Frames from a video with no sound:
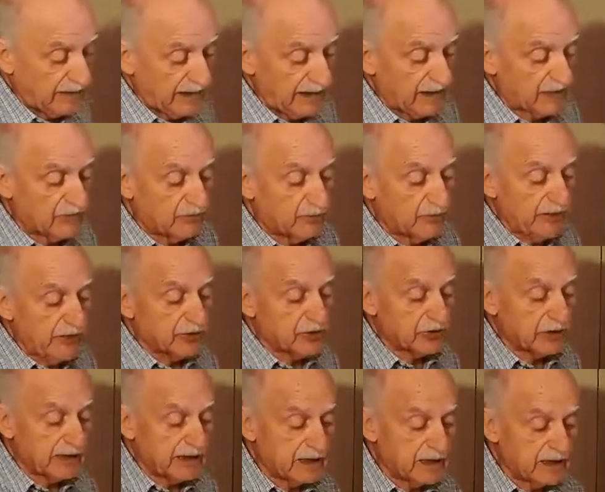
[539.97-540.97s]
and
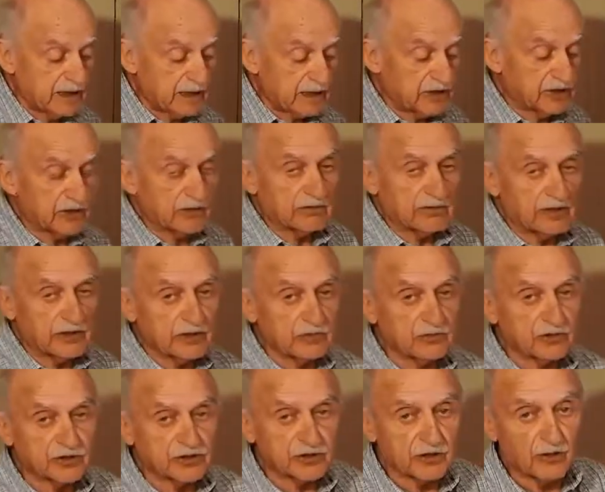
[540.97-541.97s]
measuring its acceleration
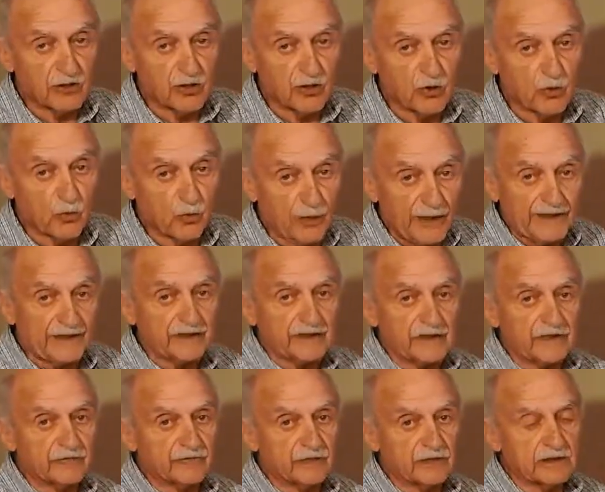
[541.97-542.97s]
would show quite a
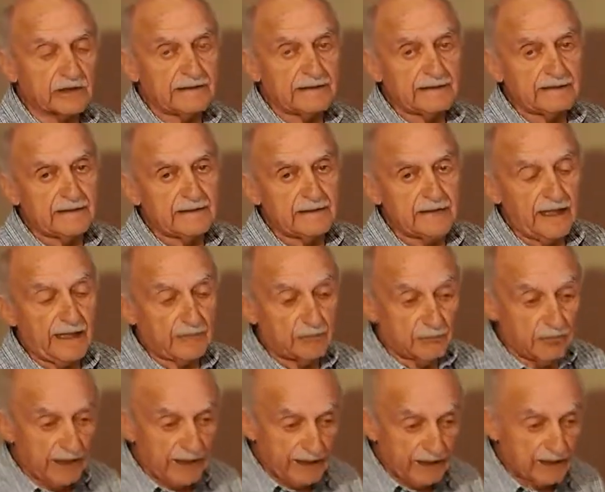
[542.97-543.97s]
different, in
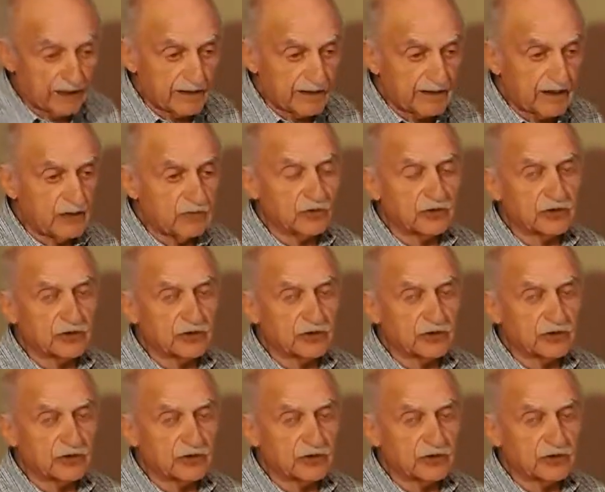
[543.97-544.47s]
my theory,